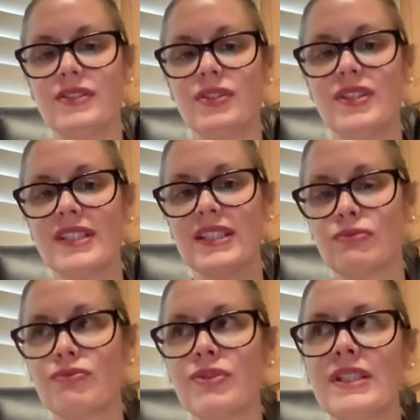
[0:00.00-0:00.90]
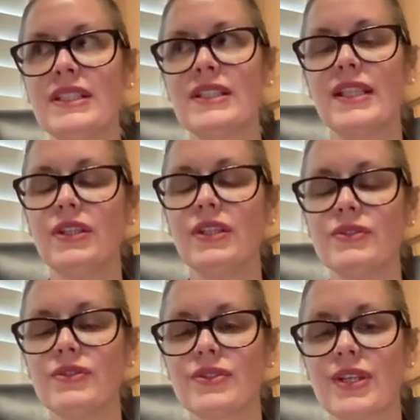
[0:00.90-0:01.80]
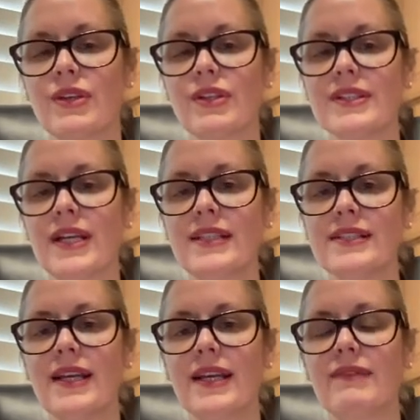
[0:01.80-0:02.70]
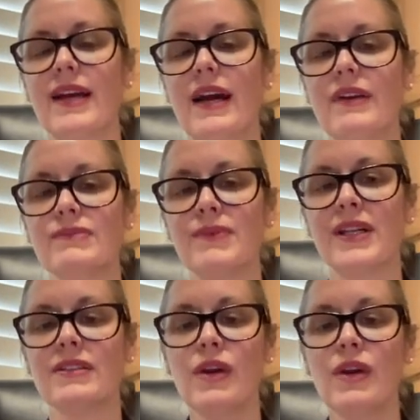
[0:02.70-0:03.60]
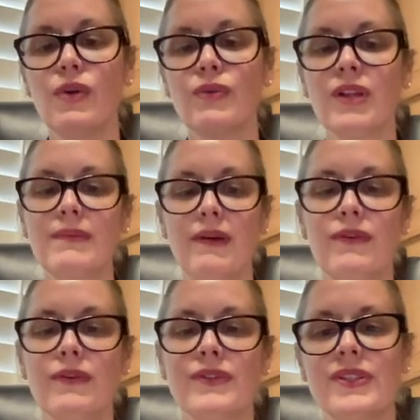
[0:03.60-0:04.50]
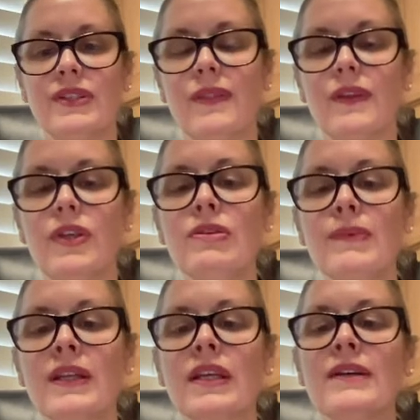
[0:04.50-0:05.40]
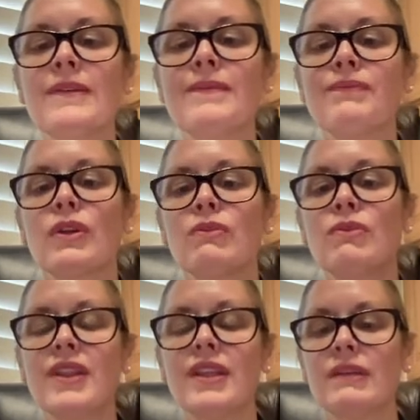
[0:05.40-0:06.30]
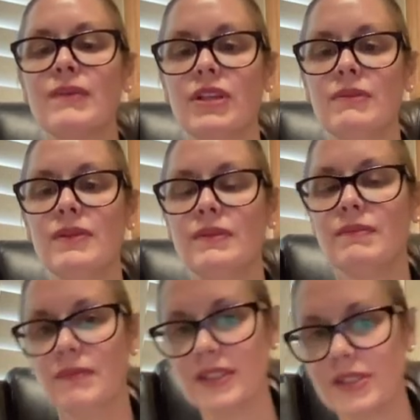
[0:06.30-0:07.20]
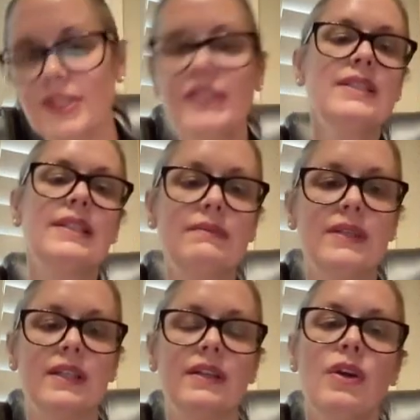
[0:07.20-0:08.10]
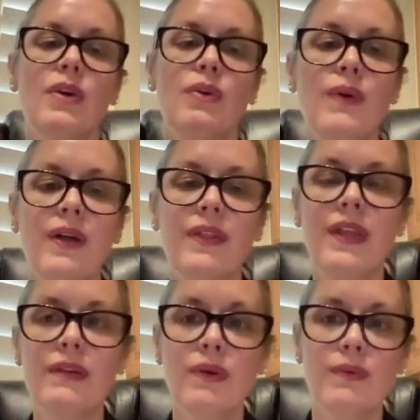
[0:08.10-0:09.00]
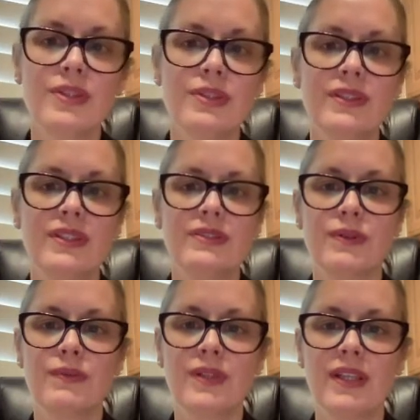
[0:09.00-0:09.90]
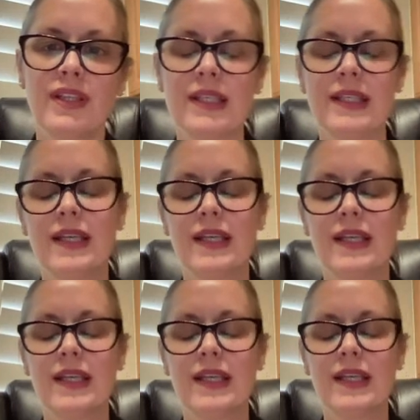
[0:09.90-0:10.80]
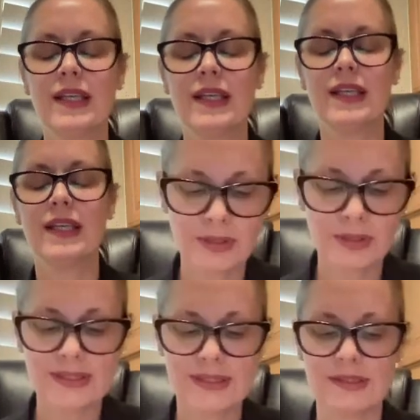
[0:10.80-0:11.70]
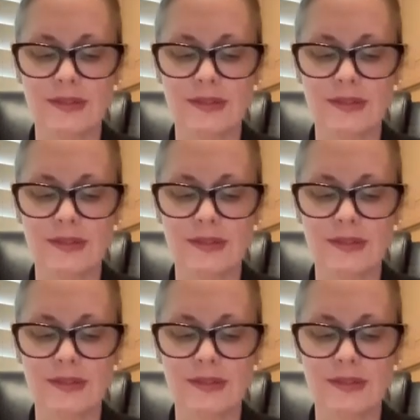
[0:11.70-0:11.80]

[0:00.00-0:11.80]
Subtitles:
So this gets really into that user-centered design side of the house, but it's really about focusing on the human. When we think about human machine teaming, well, then what we're doing is we're really thinking like, how do I have to build this system?